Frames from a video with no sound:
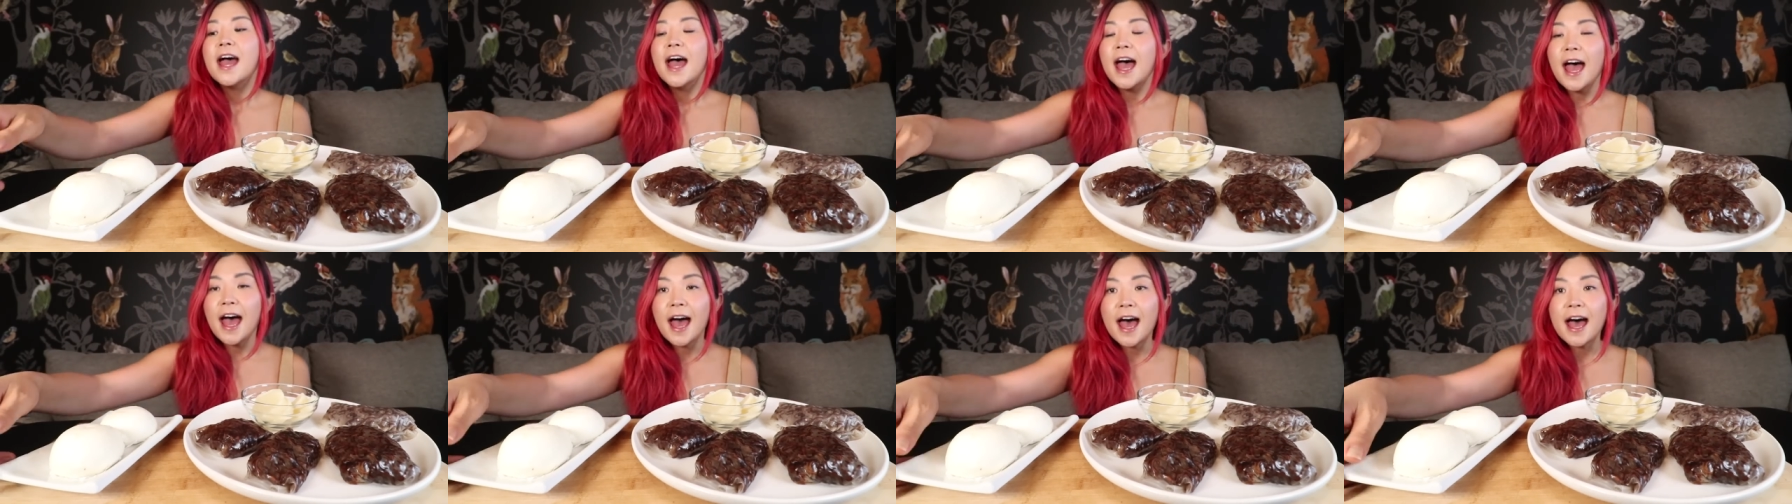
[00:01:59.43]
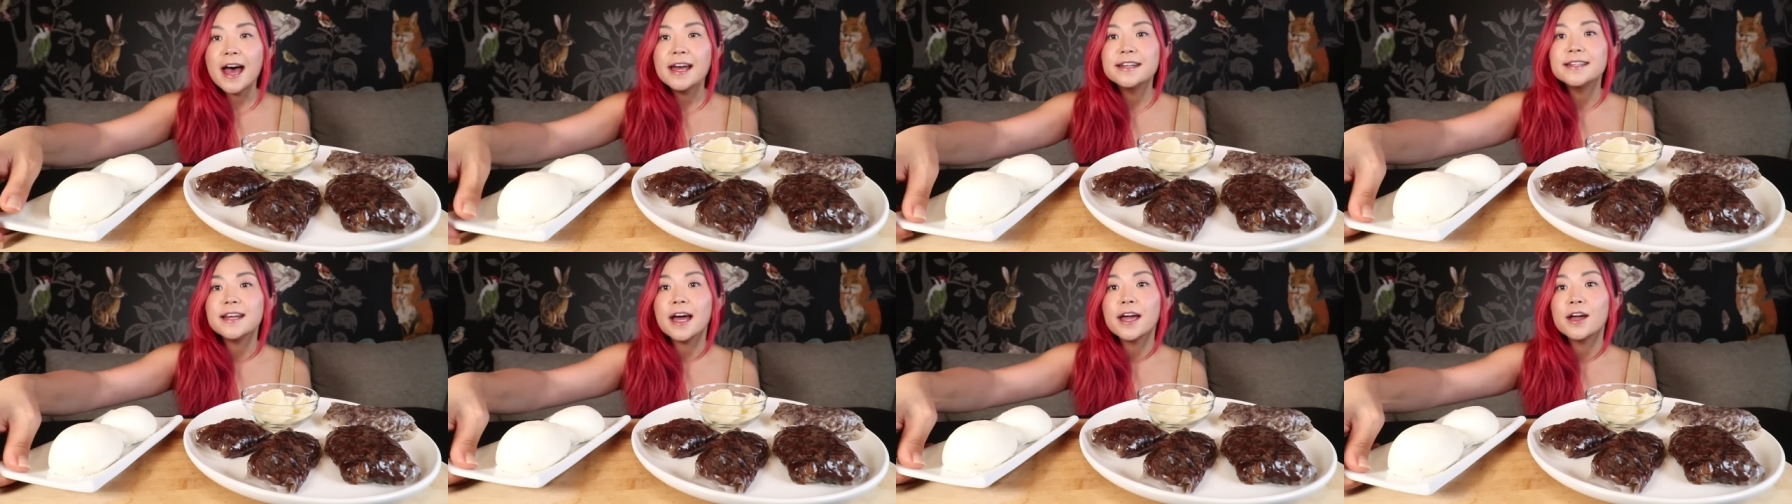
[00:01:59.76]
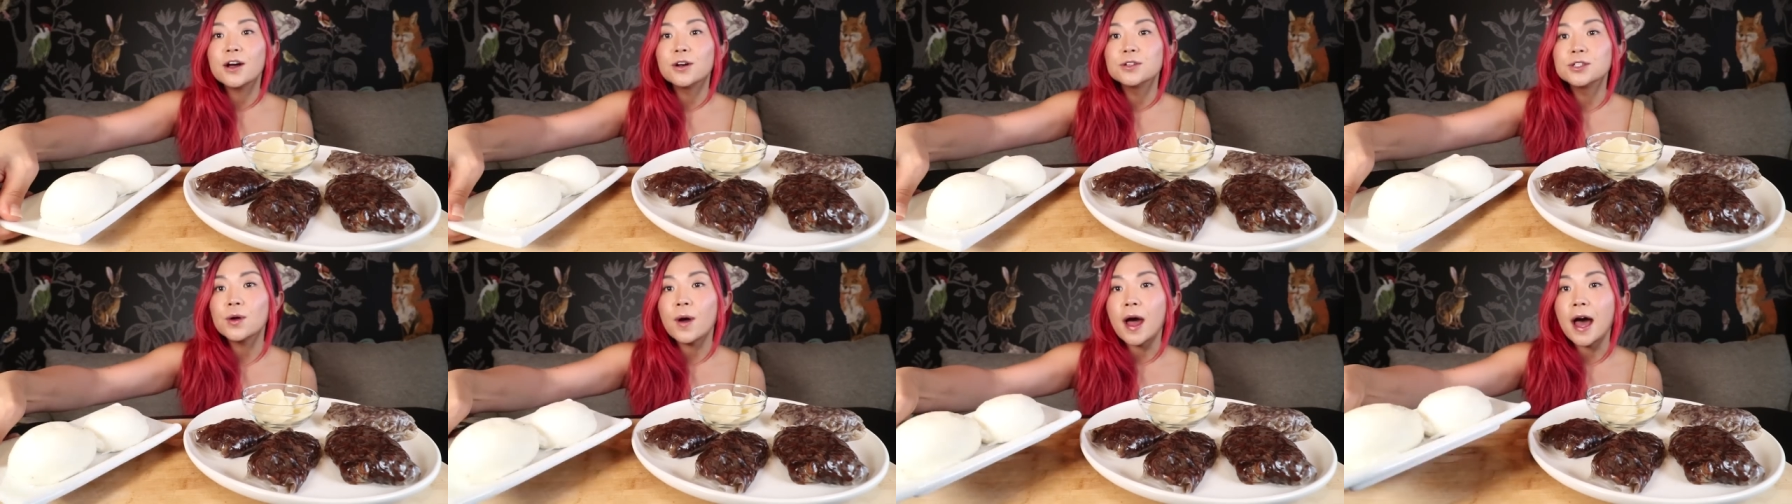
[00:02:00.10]
And I
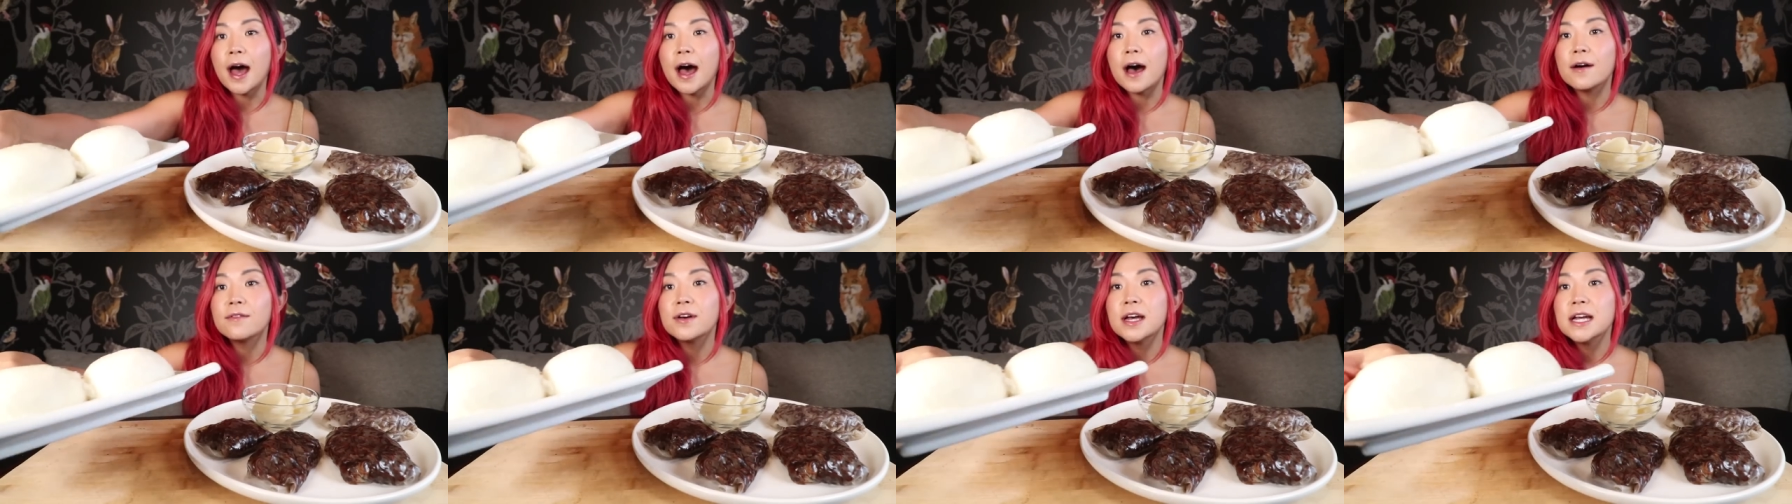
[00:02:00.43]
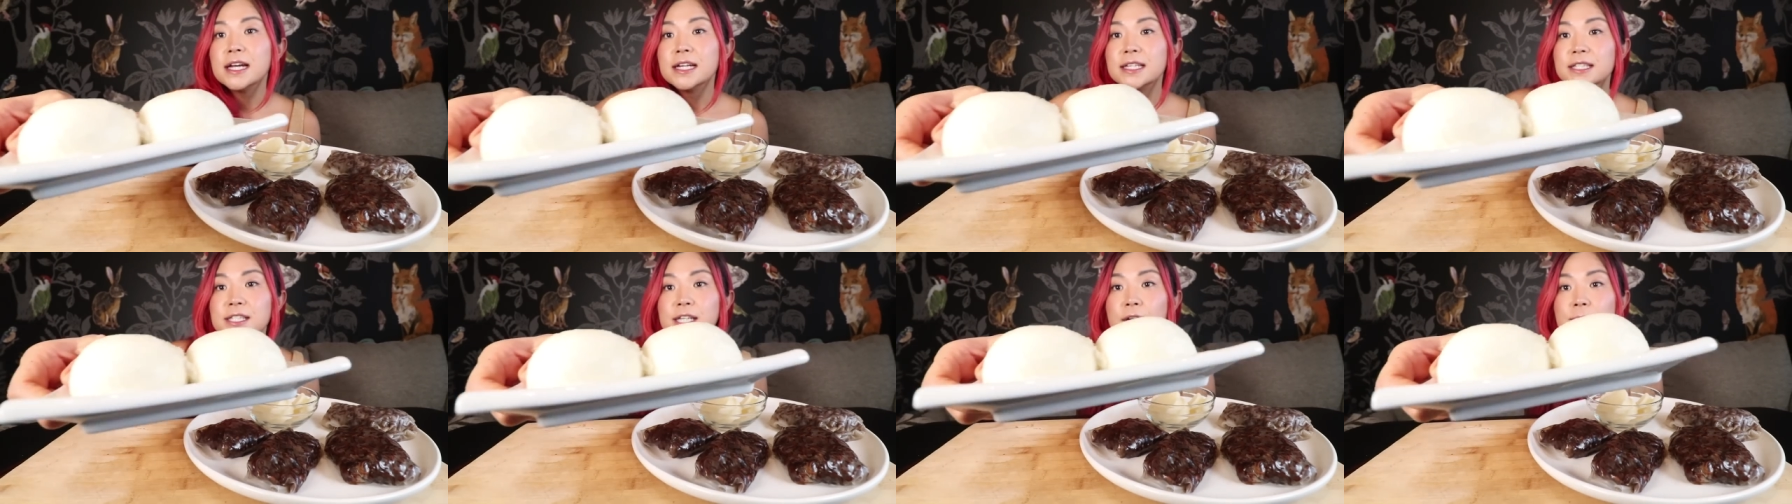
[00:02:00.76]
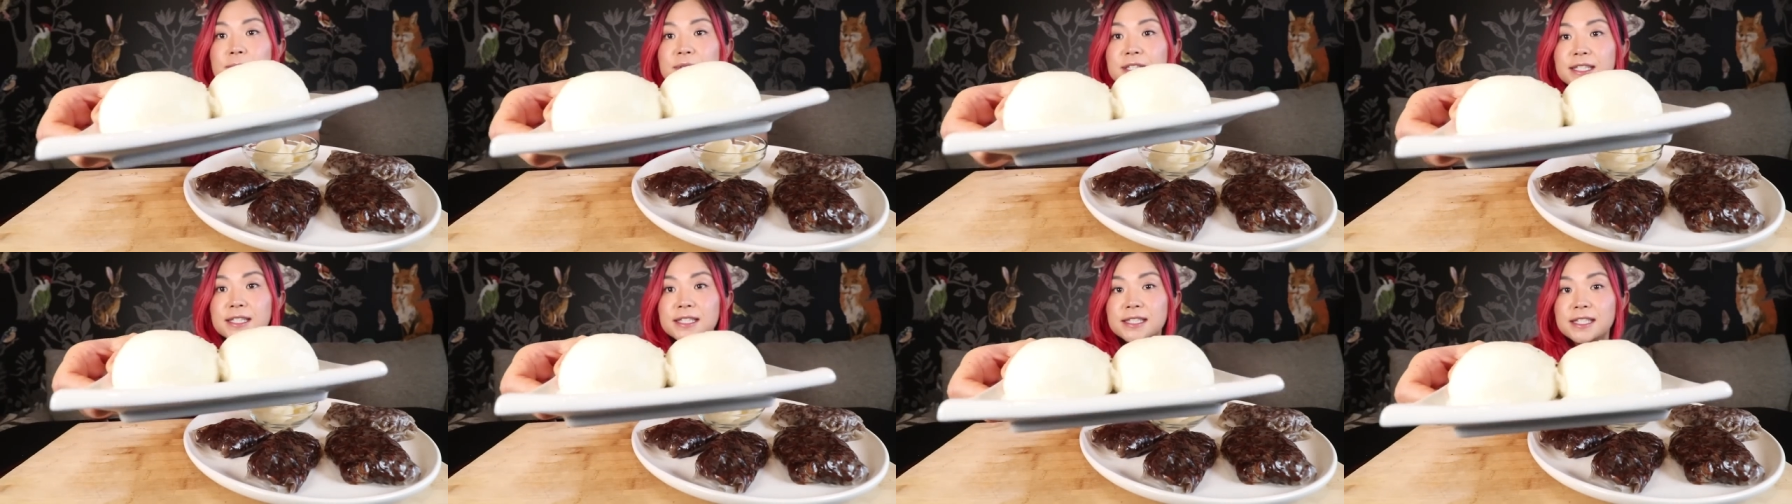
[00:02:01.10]
also have some
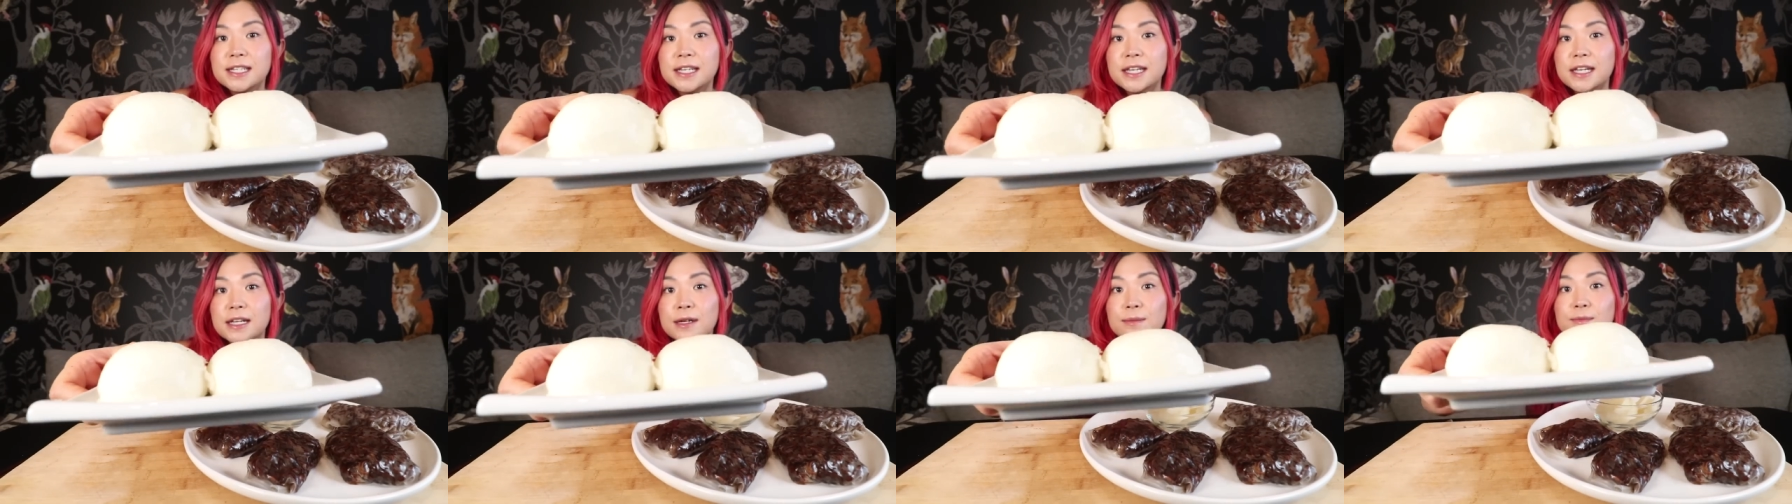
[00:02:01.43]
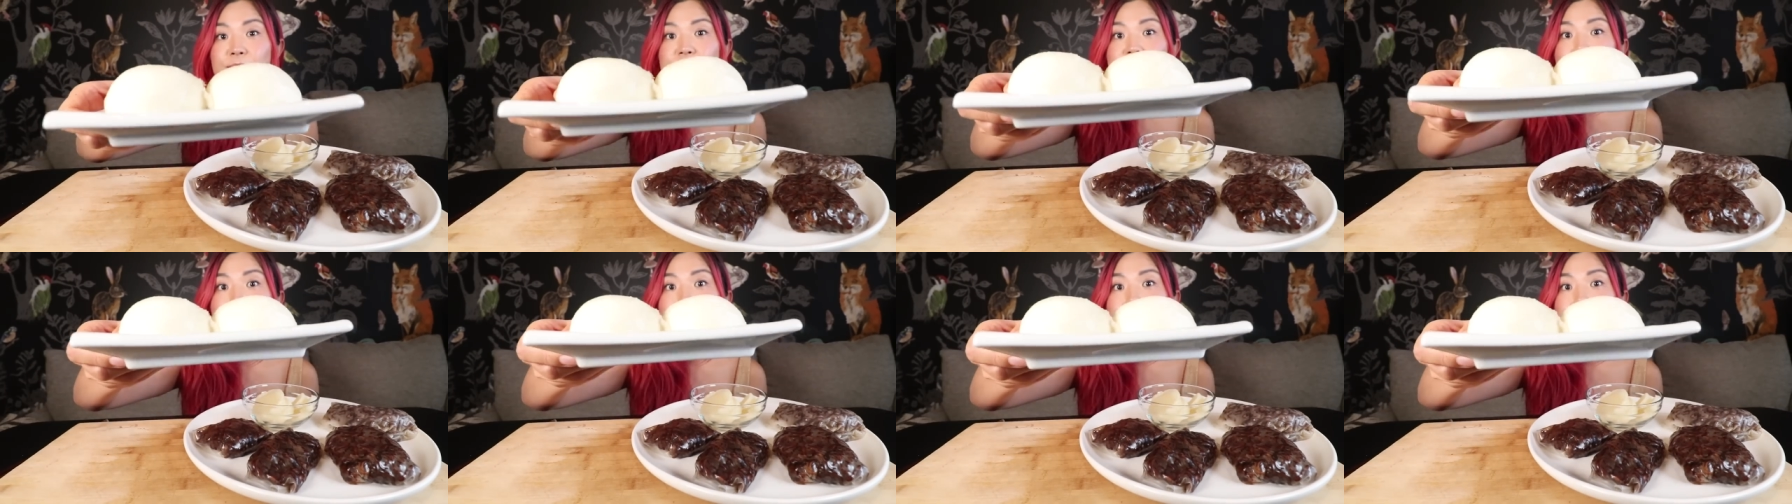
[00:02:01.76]
steamed